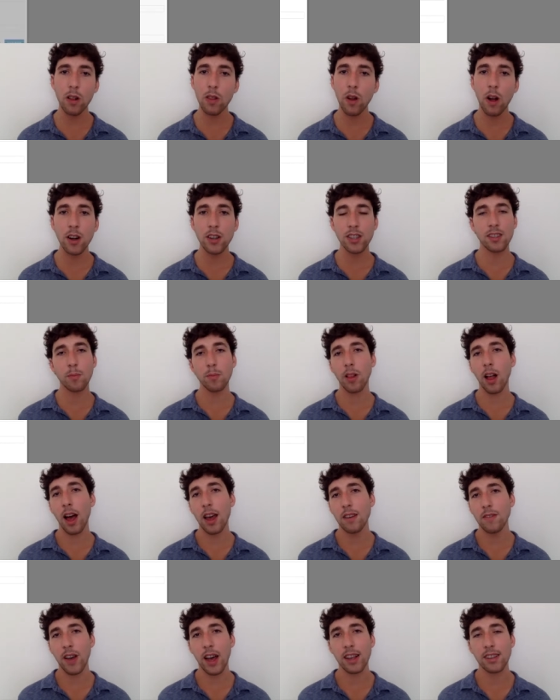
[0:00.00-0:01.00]
a large
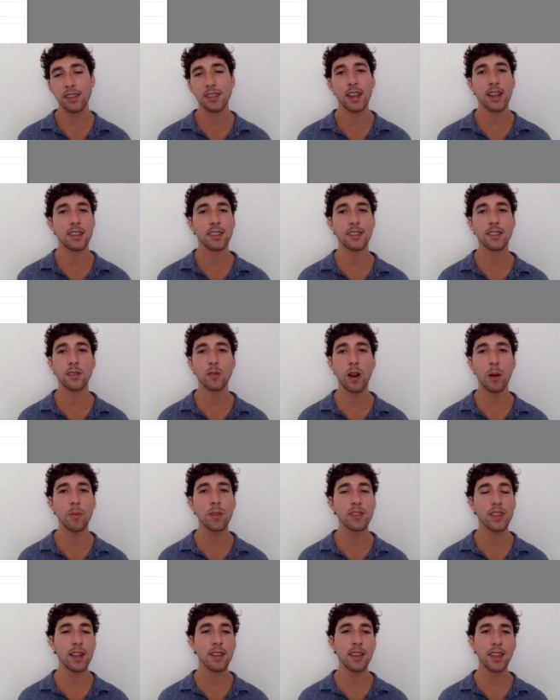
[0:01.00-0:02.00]
supply of assets,
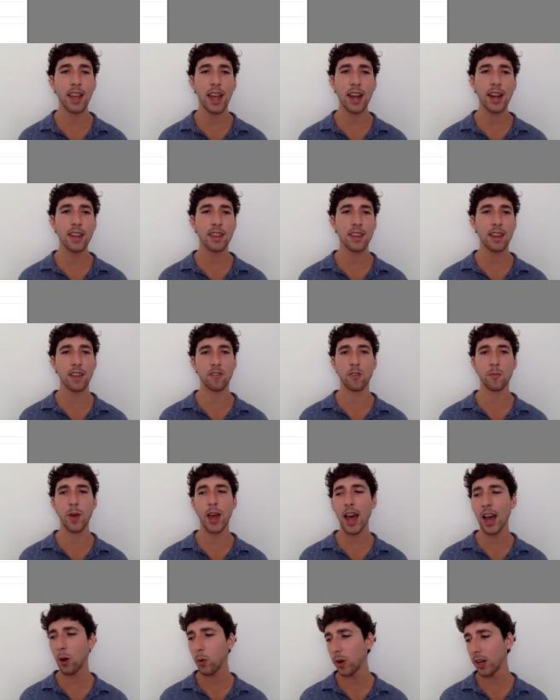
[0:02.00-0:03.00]
representing anything from
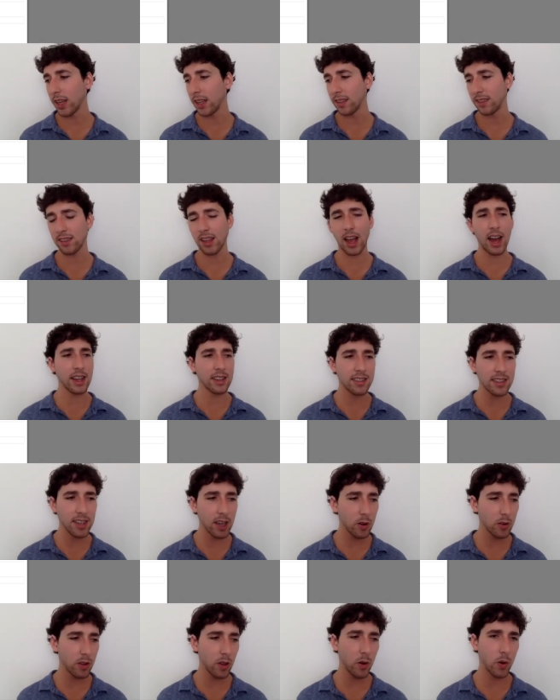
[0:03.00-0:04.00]
equities to
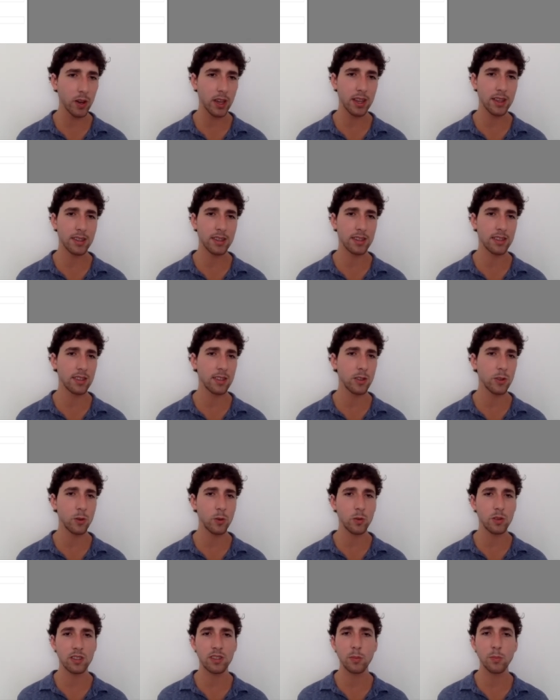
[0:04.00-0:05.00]
ICO tokens
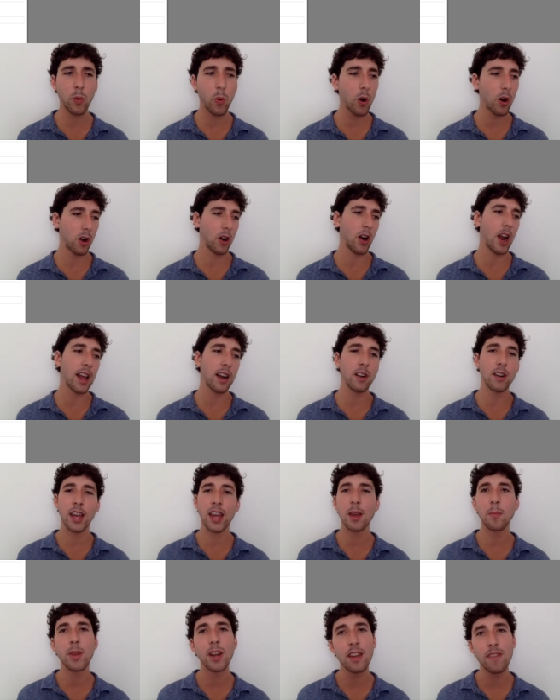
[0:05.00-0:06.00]
to sport or
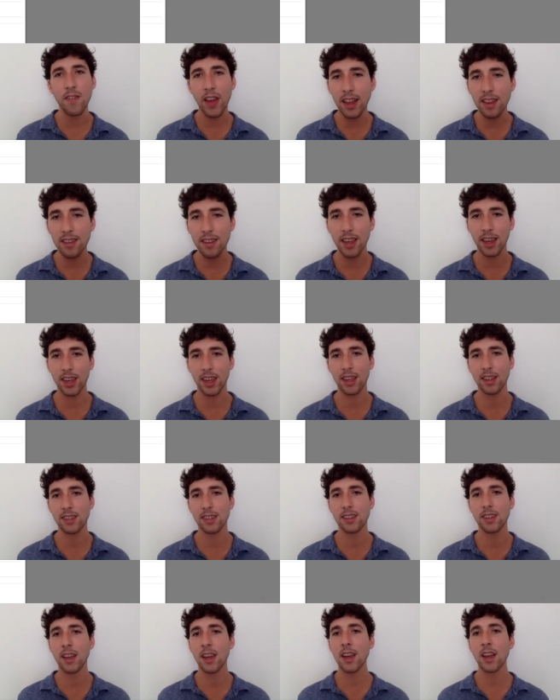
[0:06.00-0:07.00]
entertainment event
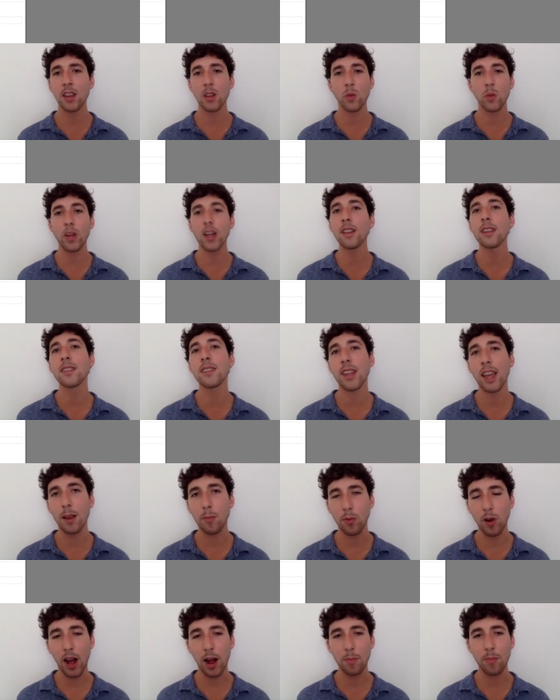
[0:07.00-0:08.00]
tickets to real
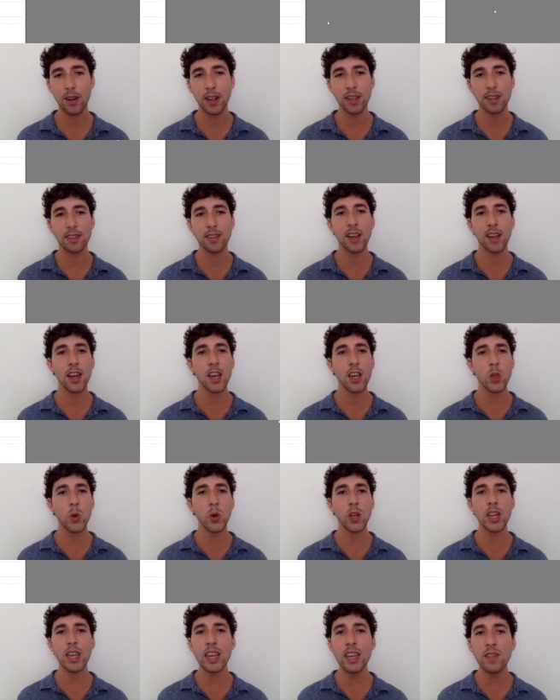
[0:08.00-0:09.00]
estate properties. You
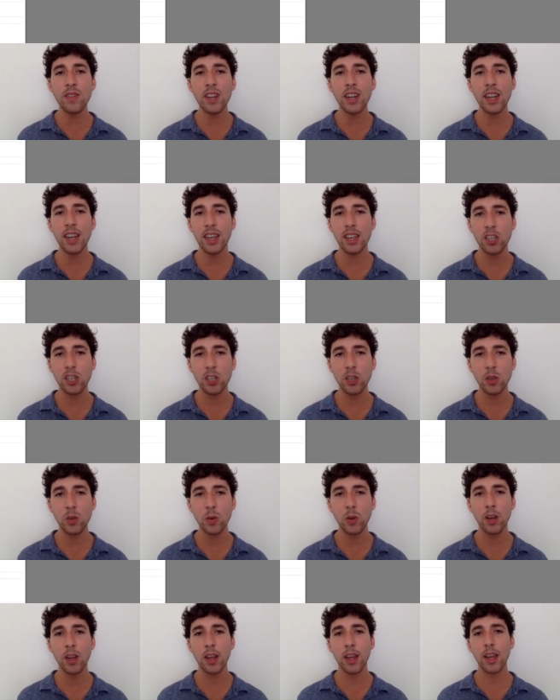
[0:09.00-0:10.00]
can even
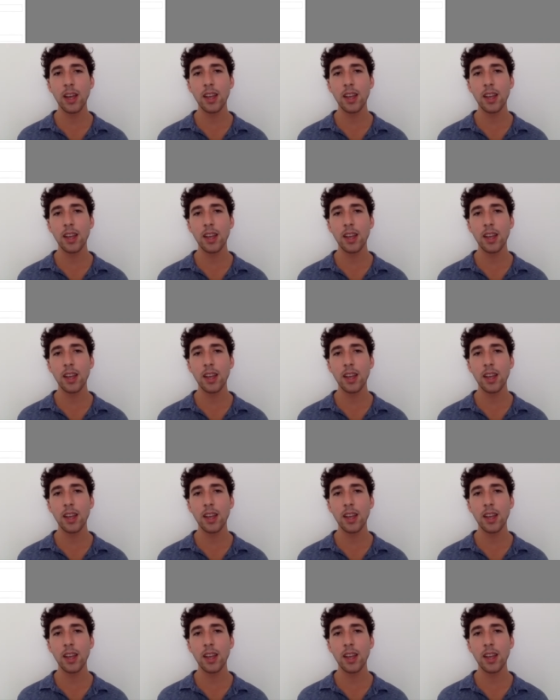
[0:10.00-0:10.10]
issue